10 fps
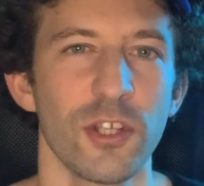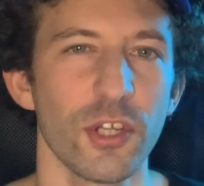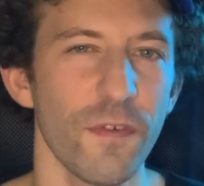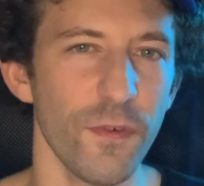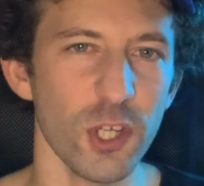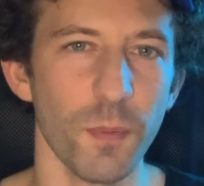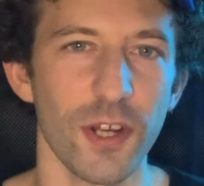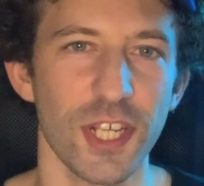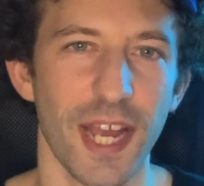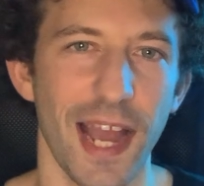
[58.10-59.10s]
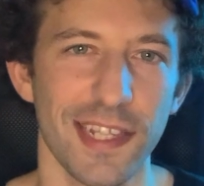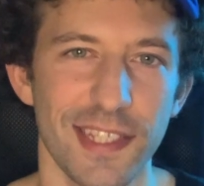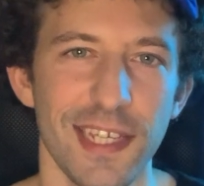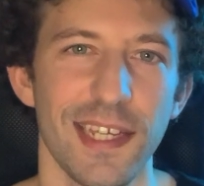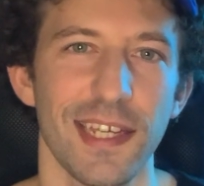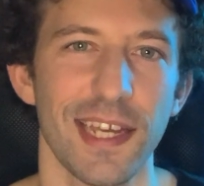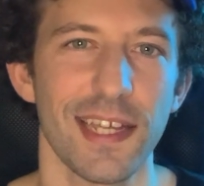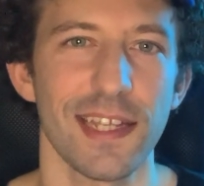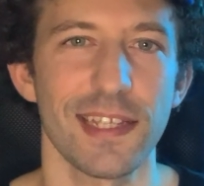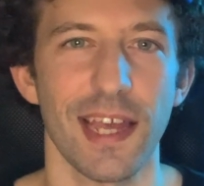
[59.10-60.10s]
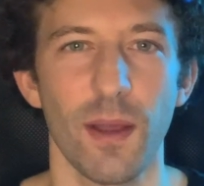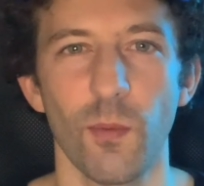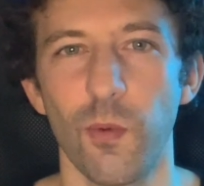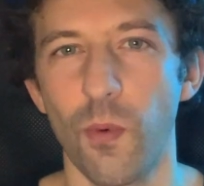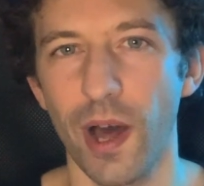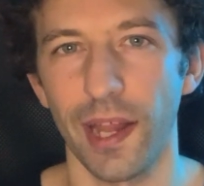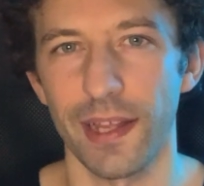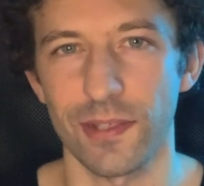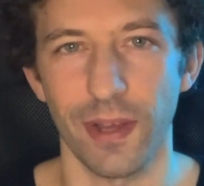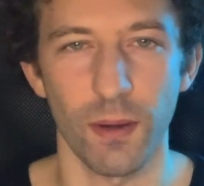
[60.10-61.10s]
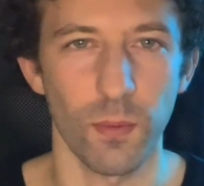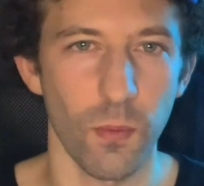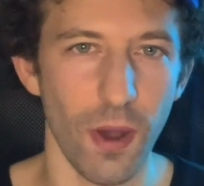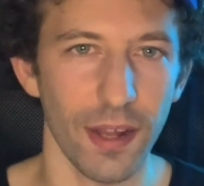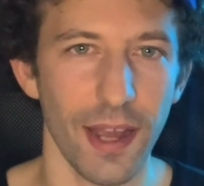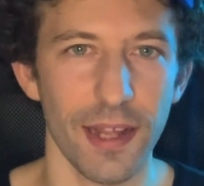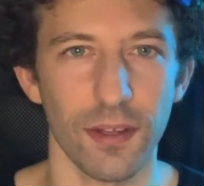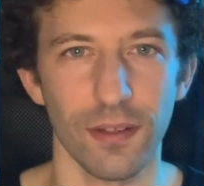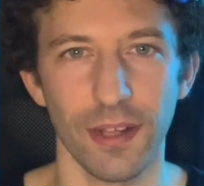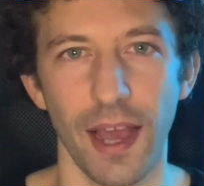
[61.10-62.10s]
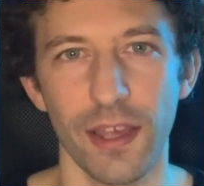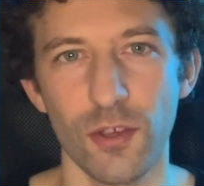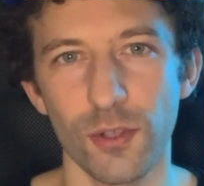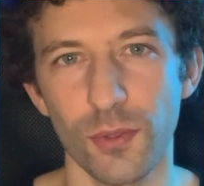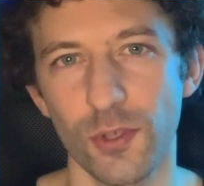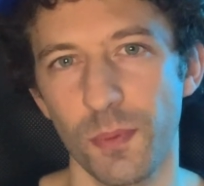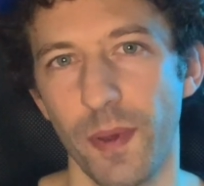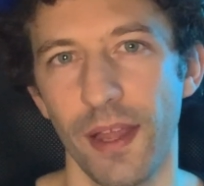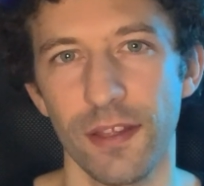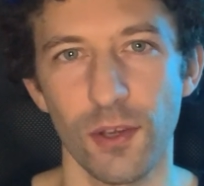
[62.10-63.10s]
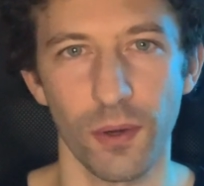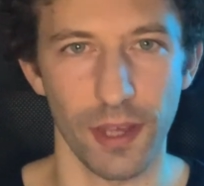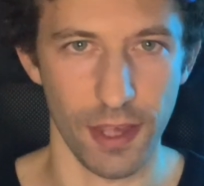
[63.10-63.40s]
So the first project idea is a wallet. So a wallet allow you to spend your